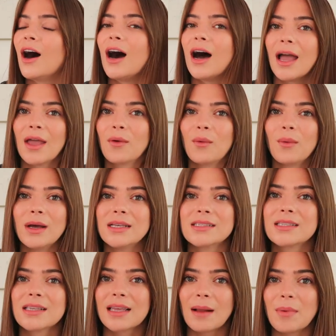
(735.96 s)
I
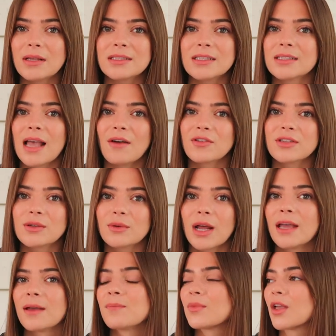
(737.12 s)
always get blisters every single
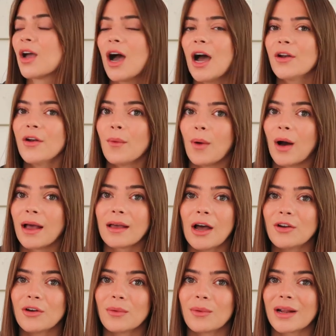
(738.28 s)
day. I don't know why, I
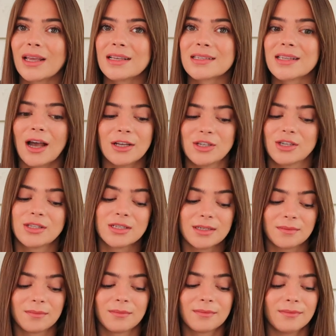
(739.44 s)
don't know what it is. I just,
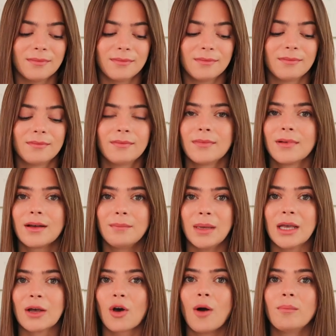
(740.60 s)

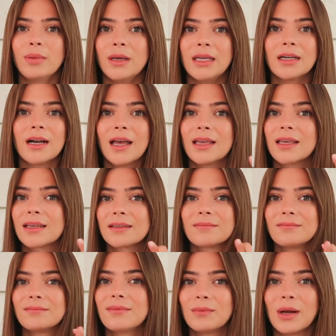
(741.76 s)
me and Compede are like,
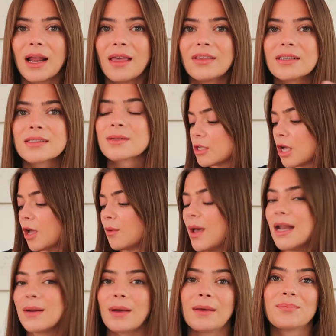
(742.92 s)
we're like this. So
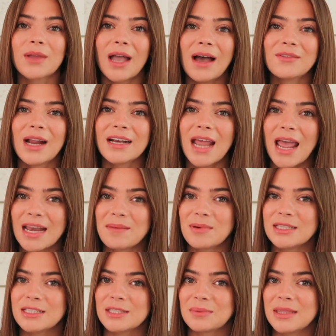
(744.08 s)
anyway, I haven't had any
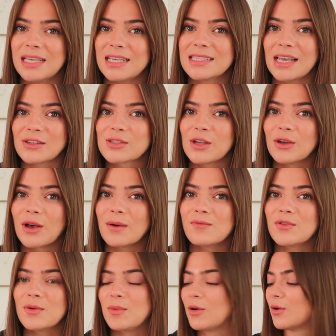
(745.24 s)
blisters with these. They are so
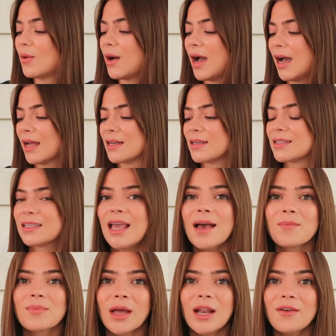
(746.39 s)
comfortable, and
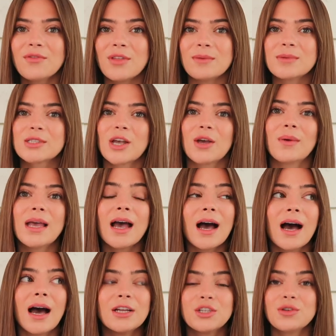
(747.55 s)
yeah, I love them. So
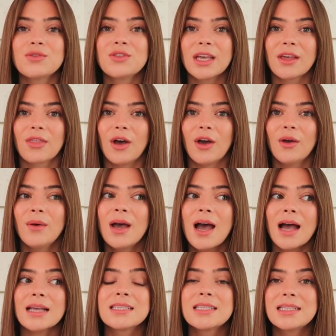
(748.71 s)
I do think though,
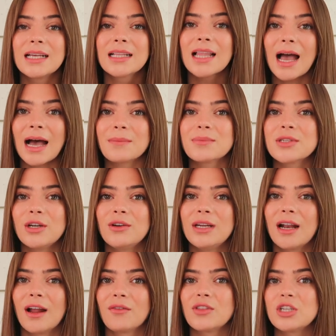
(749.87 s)
I still absolutely
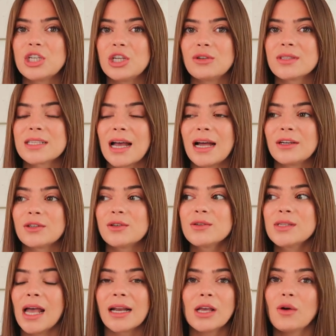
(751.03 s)
love the June
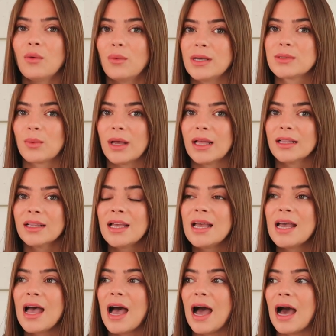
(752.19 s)
sandals, and I always will.
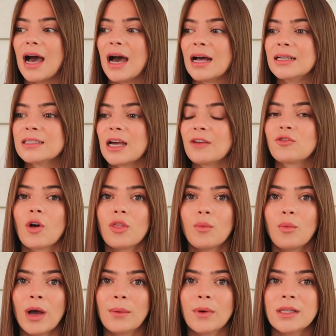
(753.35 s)
And I've got the
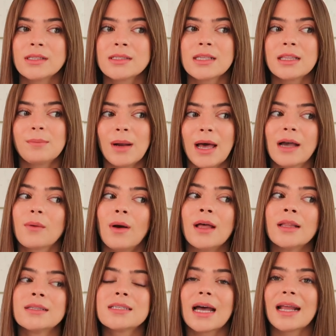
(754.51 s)
white ones, the black
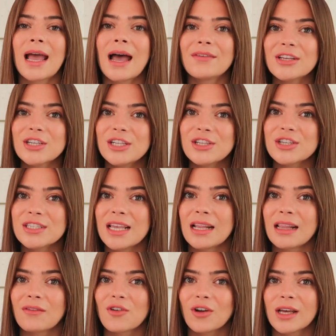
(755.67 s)
ones, and I have actually just
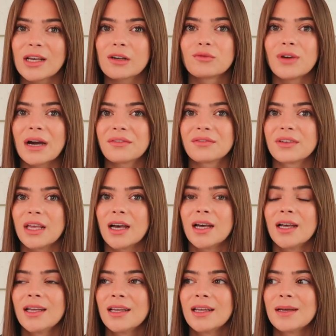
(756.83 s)
seen they've got like a
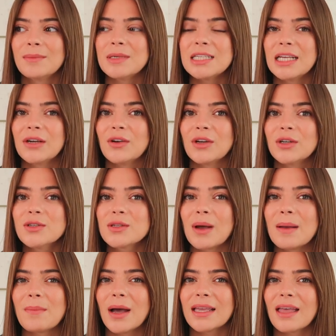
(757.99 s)
raffia material, so
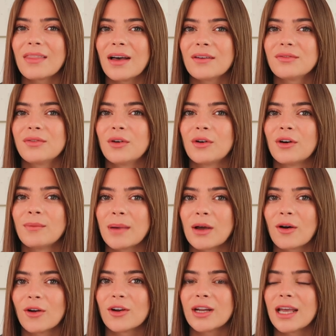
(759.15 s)
I might get that for my
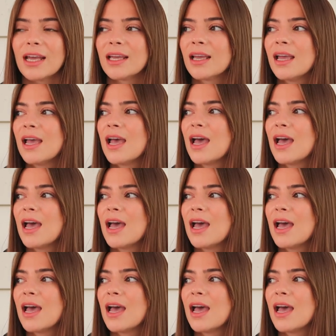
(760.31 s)
holiday.